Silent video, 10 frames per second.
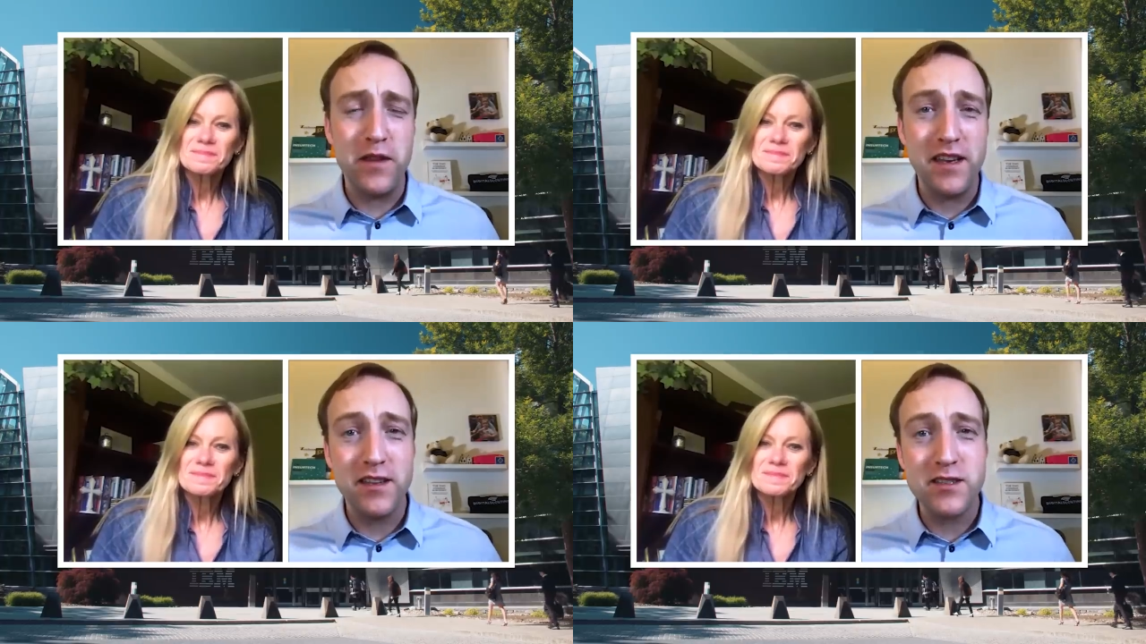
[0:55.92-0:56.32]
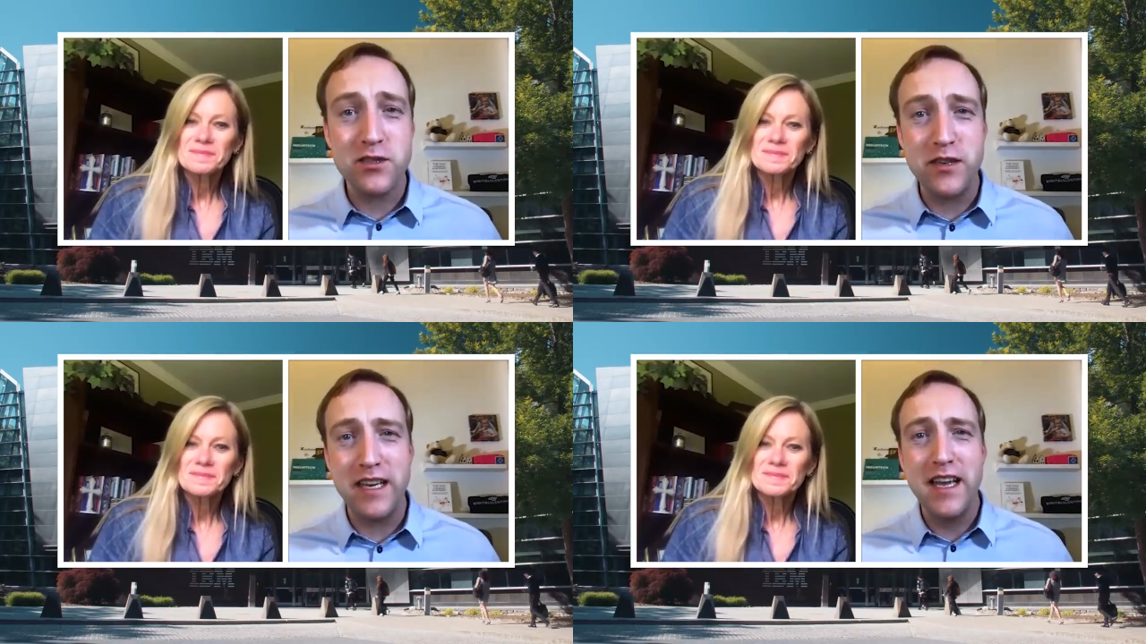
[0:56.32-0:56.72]
Speaker 1: the
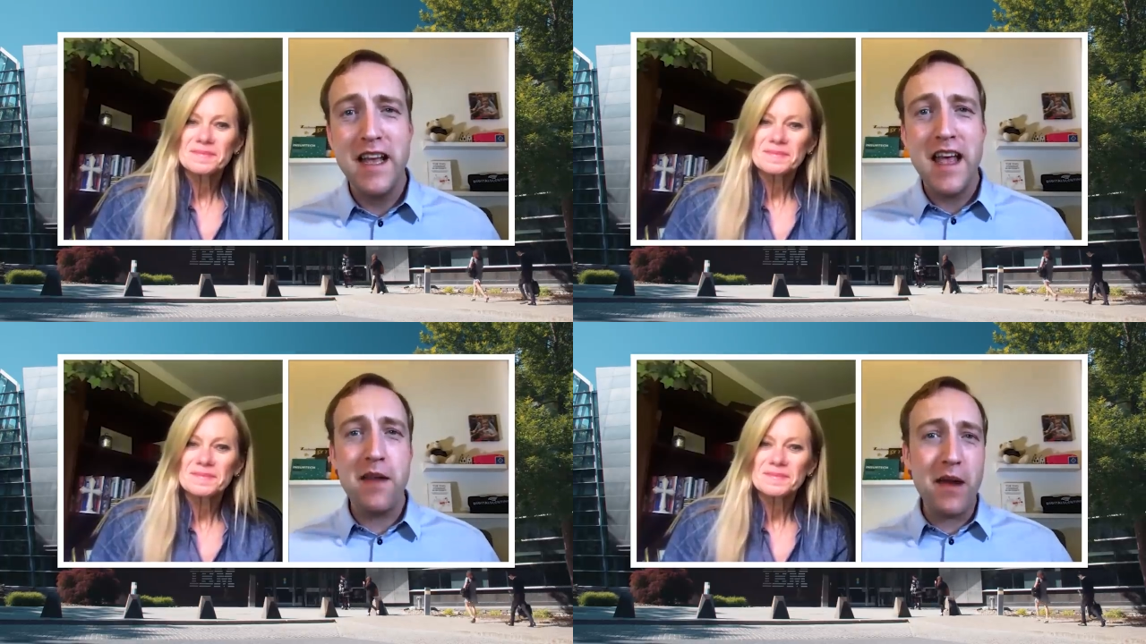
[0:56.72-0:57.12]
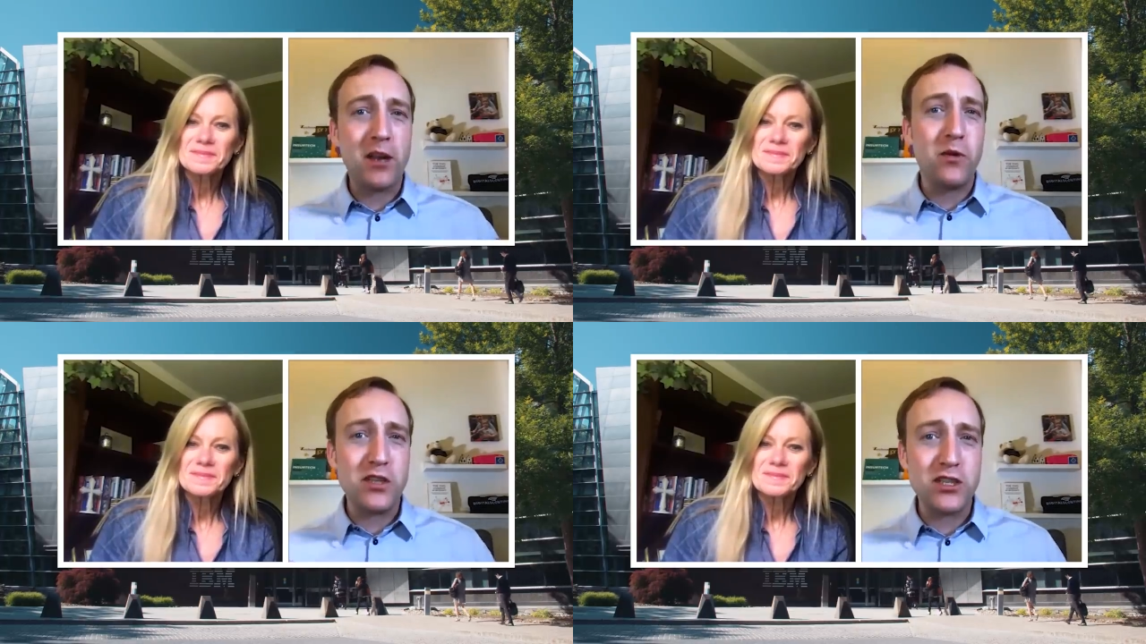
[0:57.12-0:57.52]
industry. And
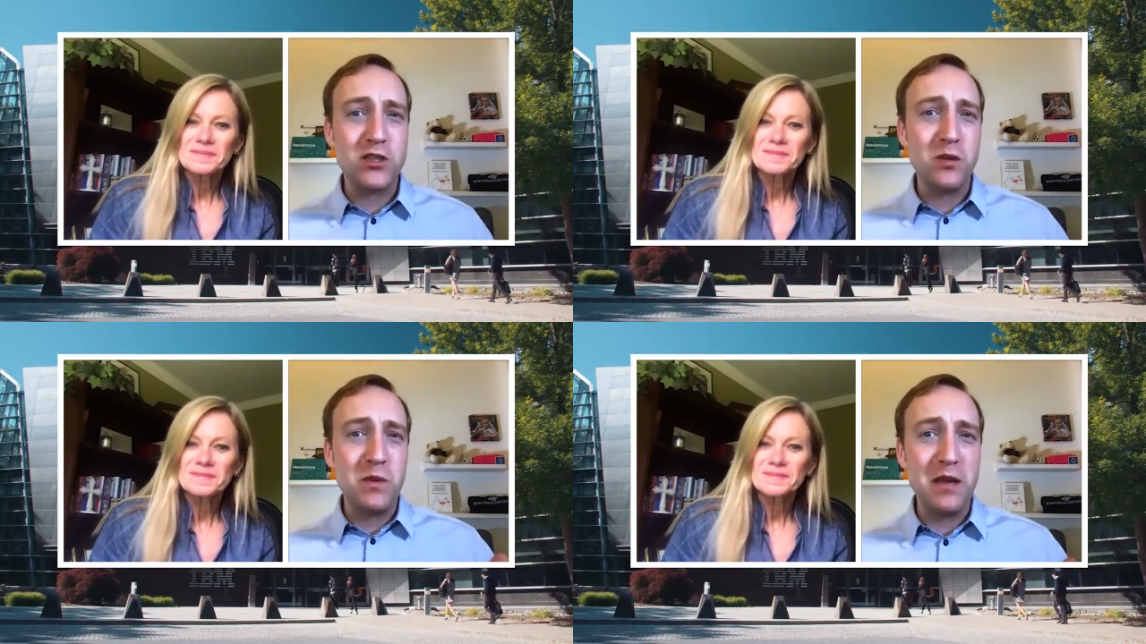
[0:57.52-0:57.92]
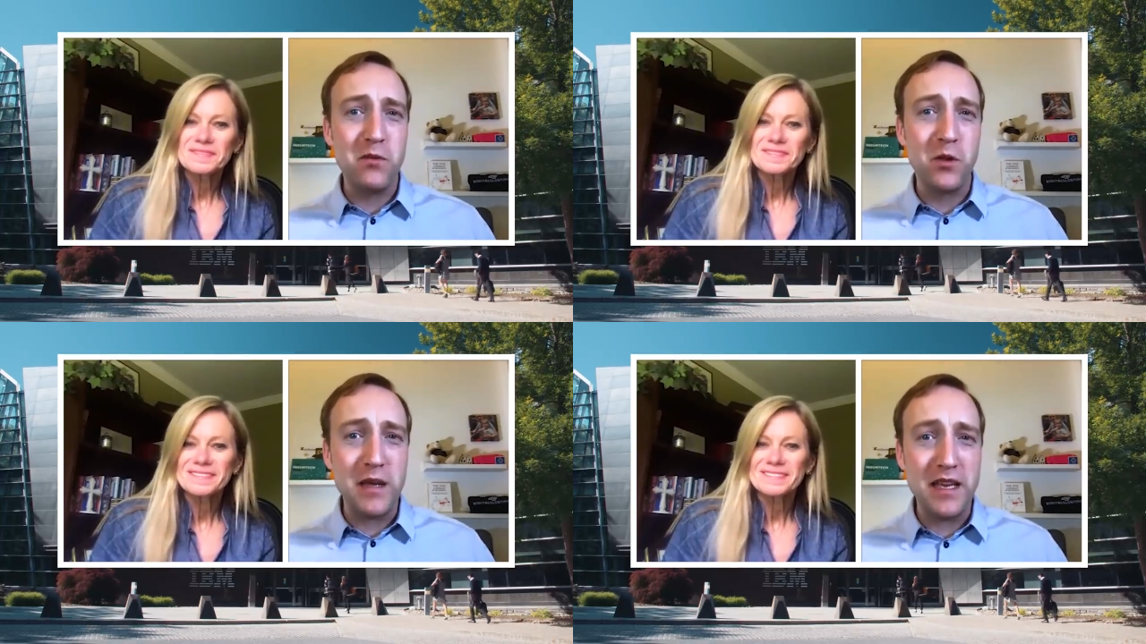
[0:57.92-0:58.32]
my question to
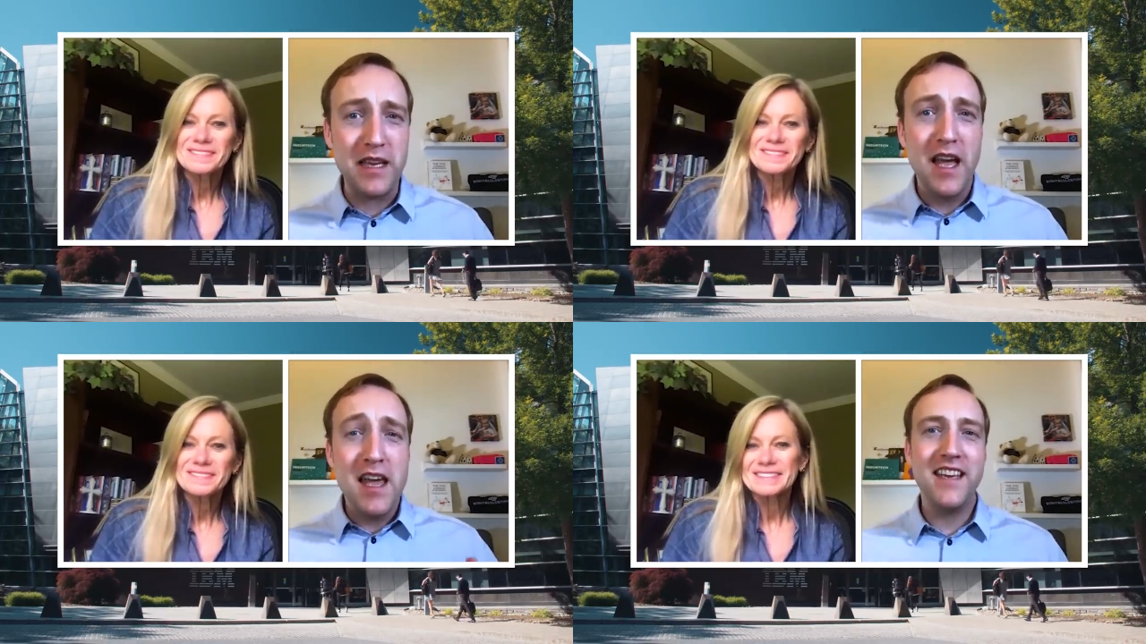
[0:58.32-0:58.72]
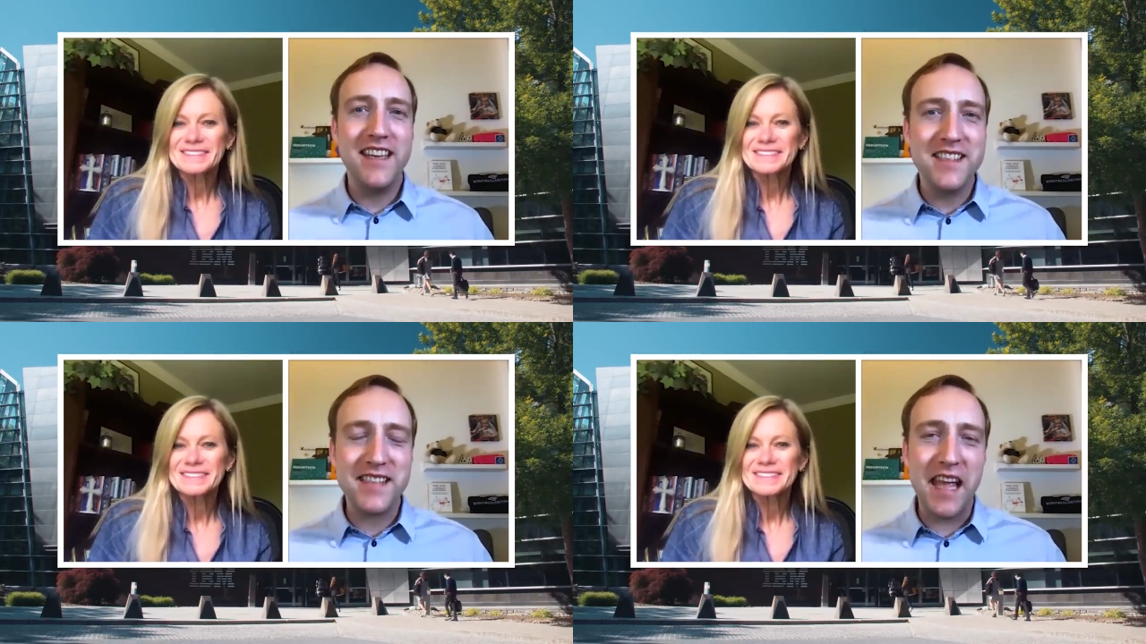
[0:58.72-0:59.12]
Bea will be
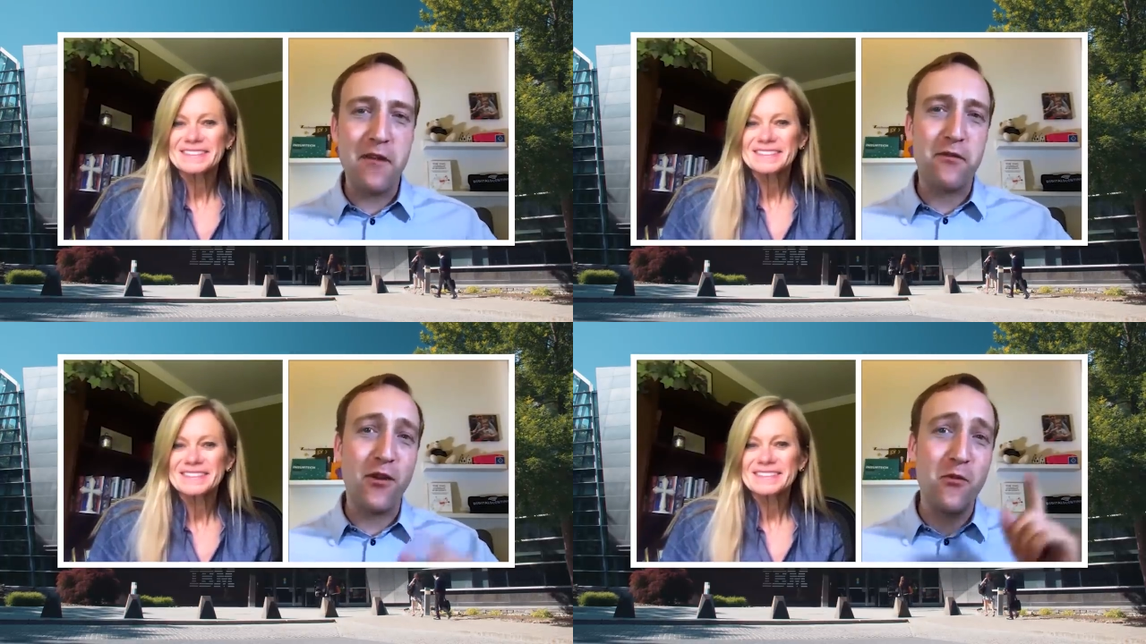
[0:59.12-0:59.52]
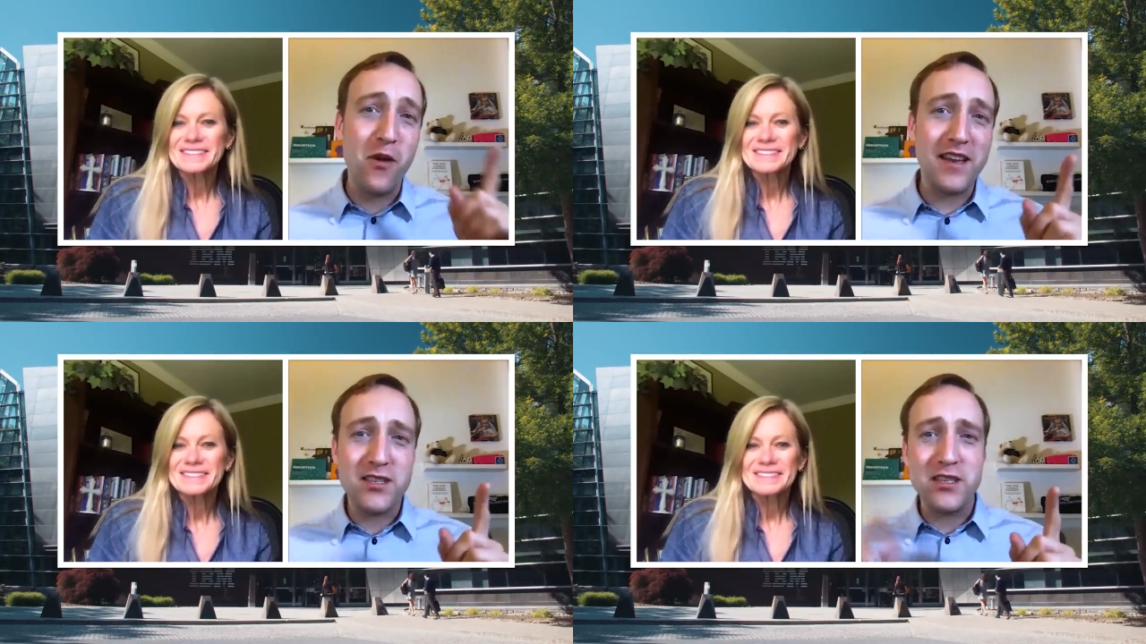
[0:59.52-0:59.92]
in a scale from
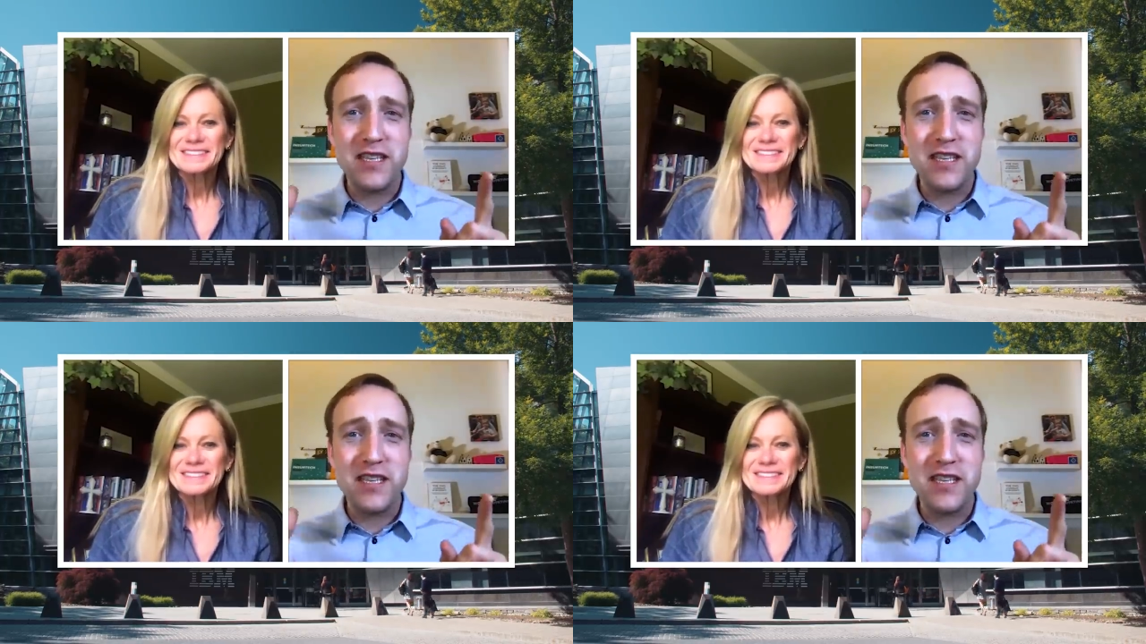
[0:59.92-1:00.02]
one to